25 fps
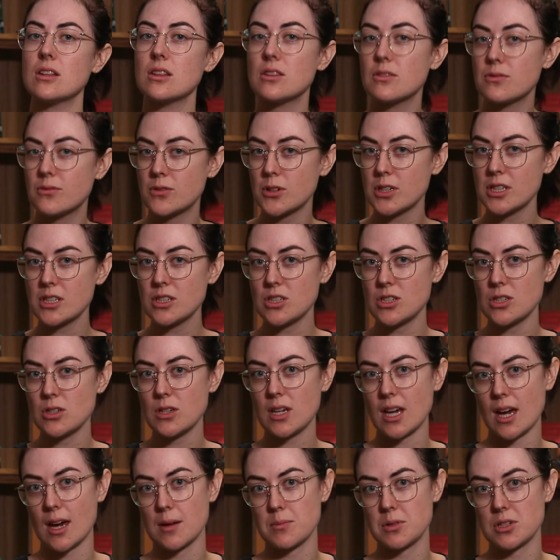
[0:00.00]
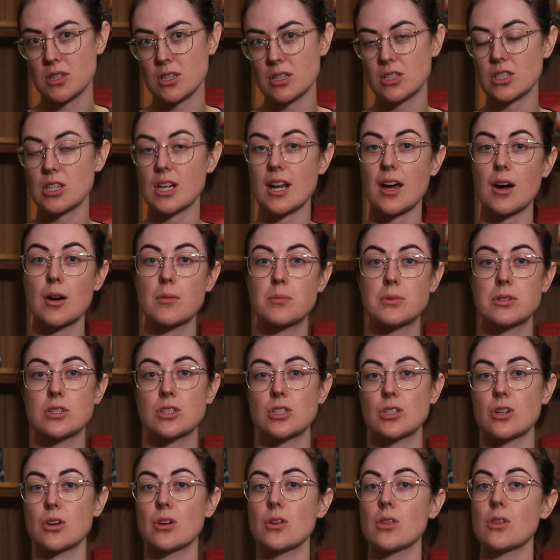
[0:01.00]
The footage you capture should help to
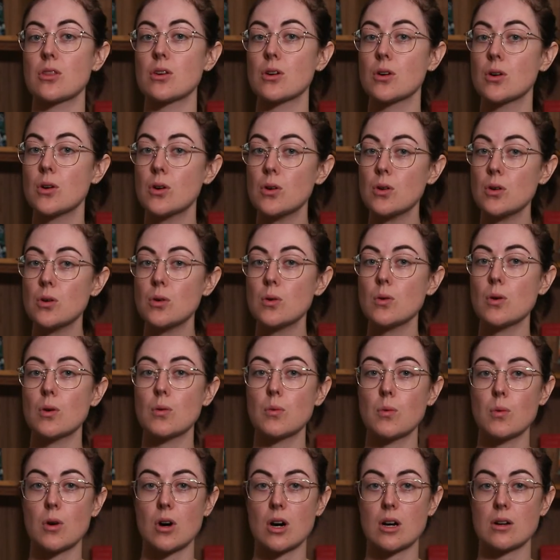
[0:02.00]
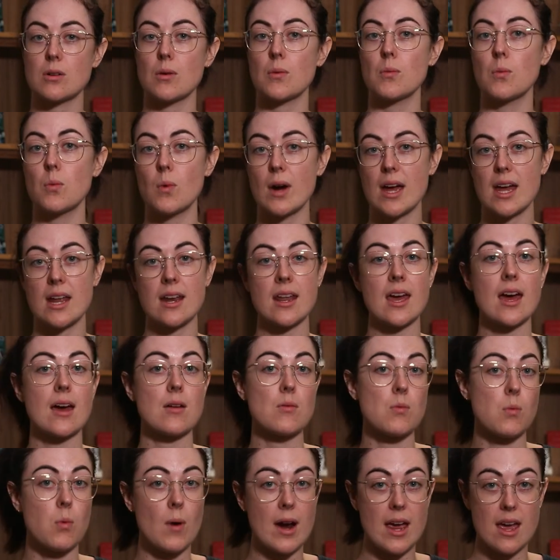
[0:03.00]
show the who, what, when,
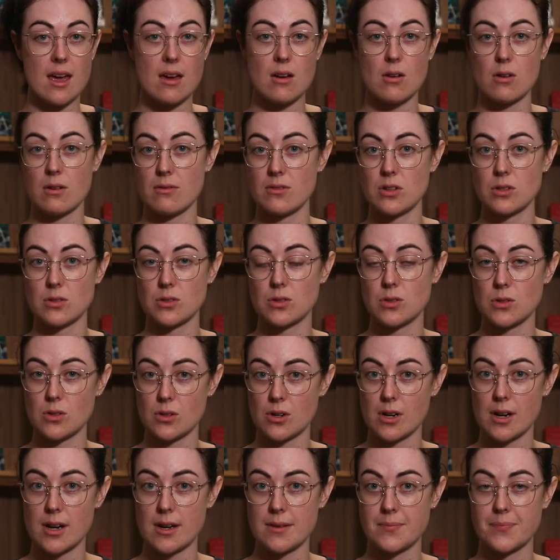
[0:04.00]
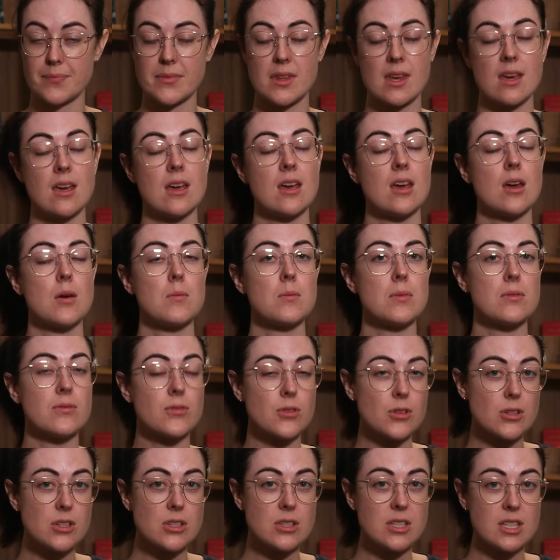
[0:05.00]
and where of your story.
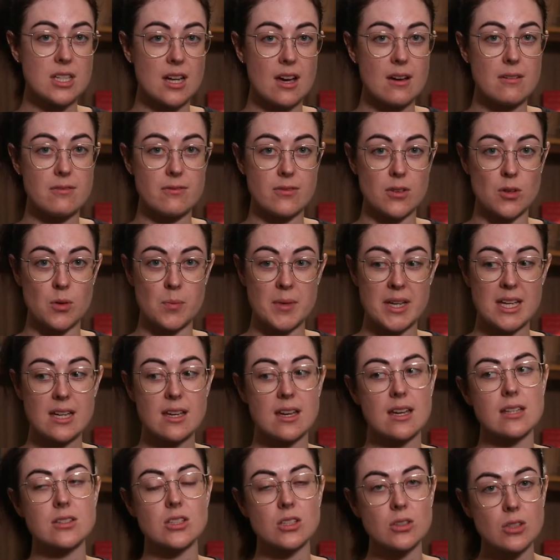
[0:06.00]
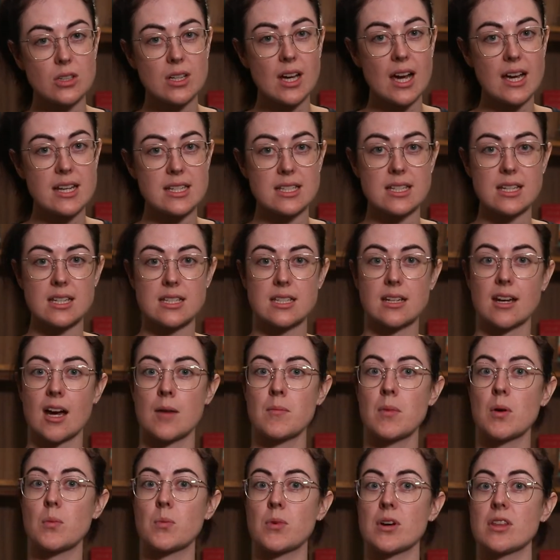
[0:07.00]
Before you start filming, it's a good idea to
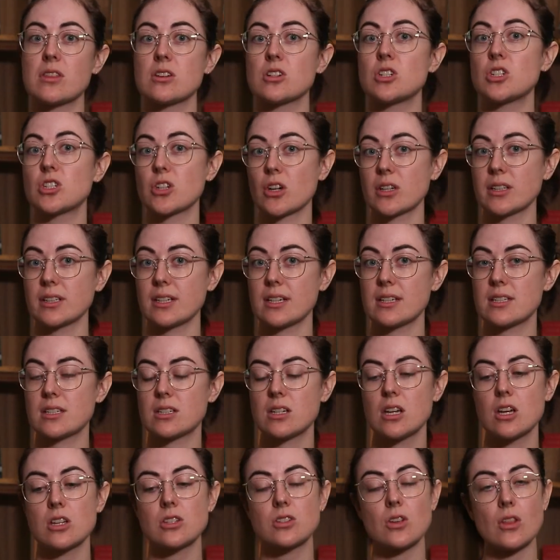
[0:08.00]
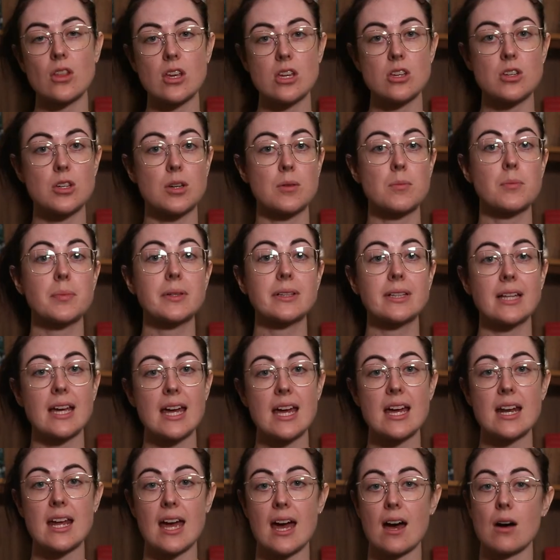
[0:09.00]
come up with a shot list so that you can
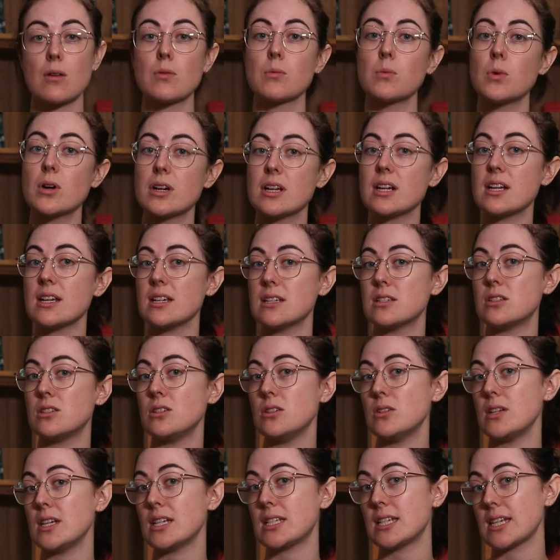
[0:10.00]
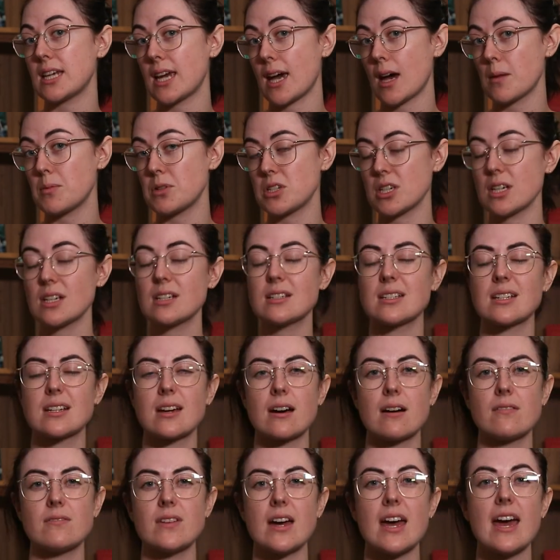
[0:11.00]
plan out what it is you need to capture to
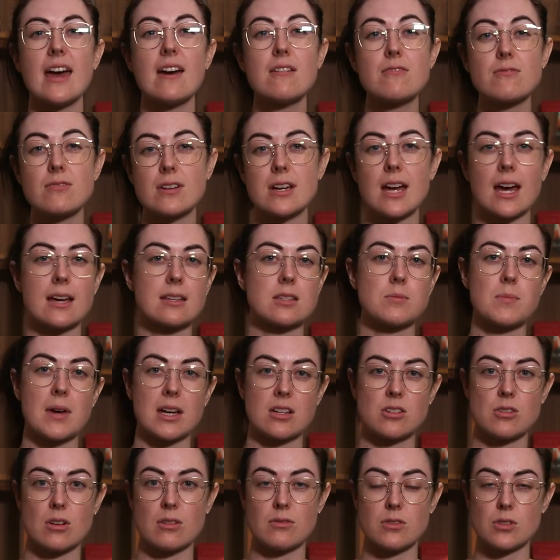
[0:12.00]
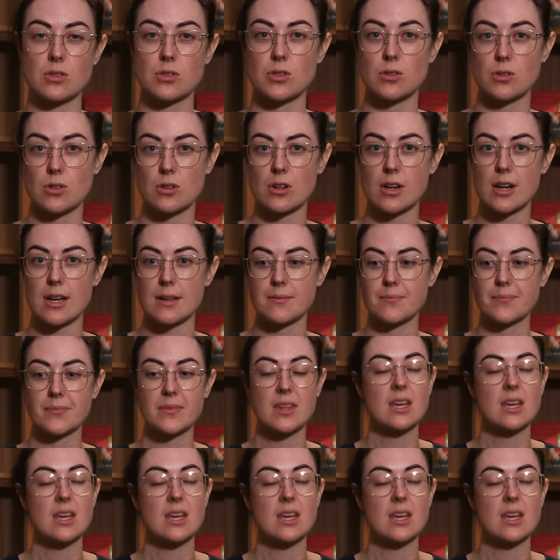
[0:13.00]
cover every aspect of your story.